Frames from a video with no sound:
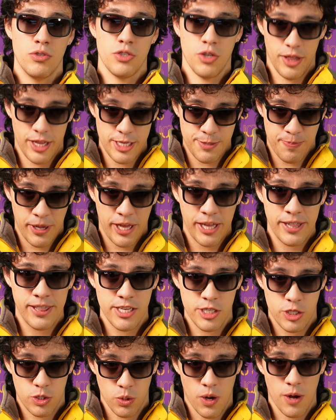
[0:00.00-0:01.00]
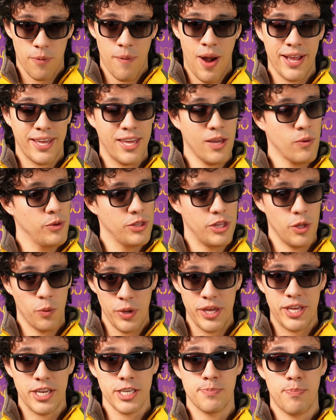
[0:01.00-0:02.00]
So let's begin this story ranking with the
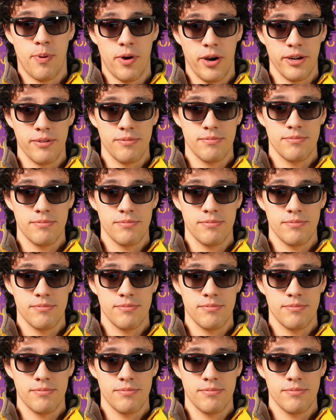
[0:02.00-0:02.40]
weakest part.